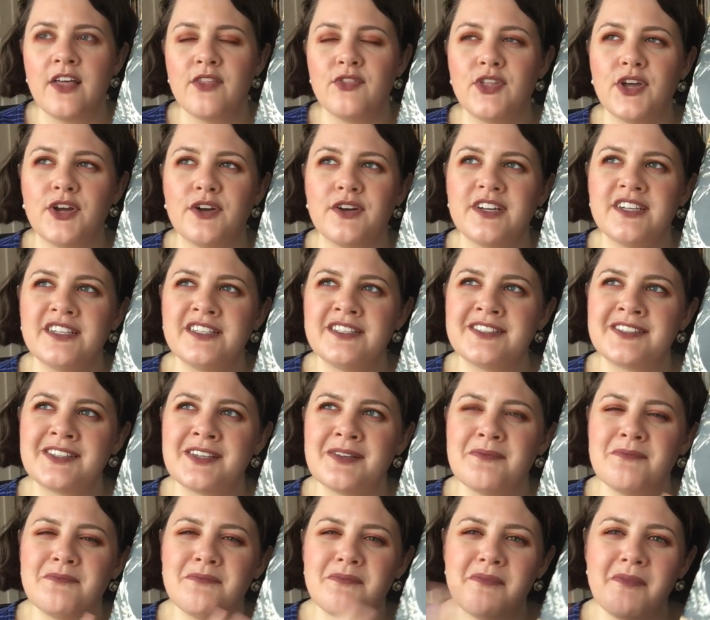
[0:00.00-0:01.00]
there
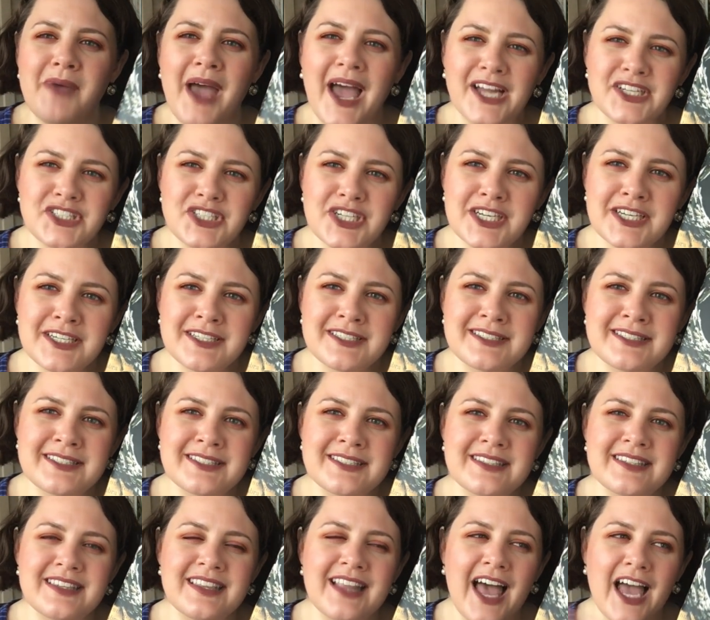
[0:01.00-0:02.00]
is magic
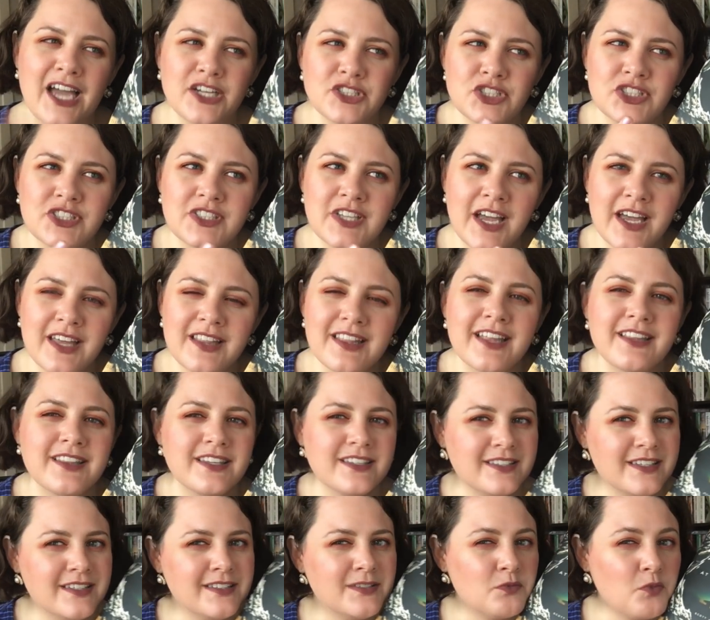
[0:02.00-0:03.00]
slash sci like
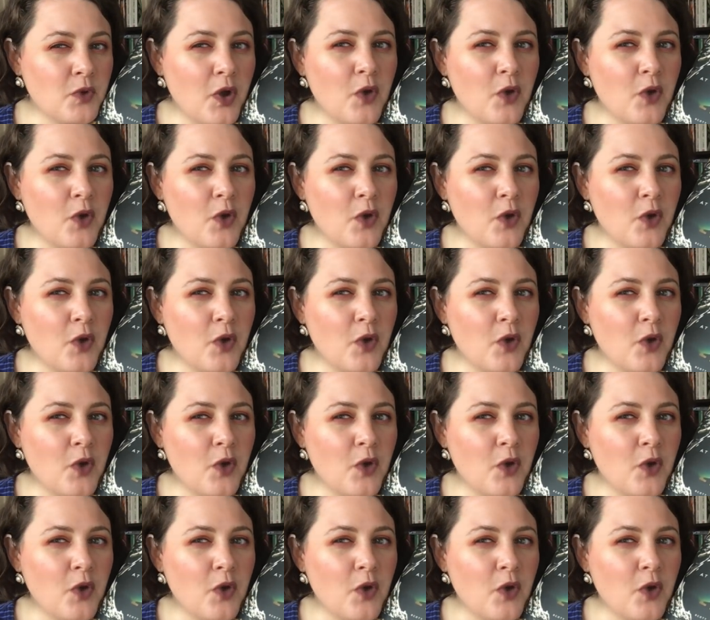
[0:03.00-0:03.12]
this is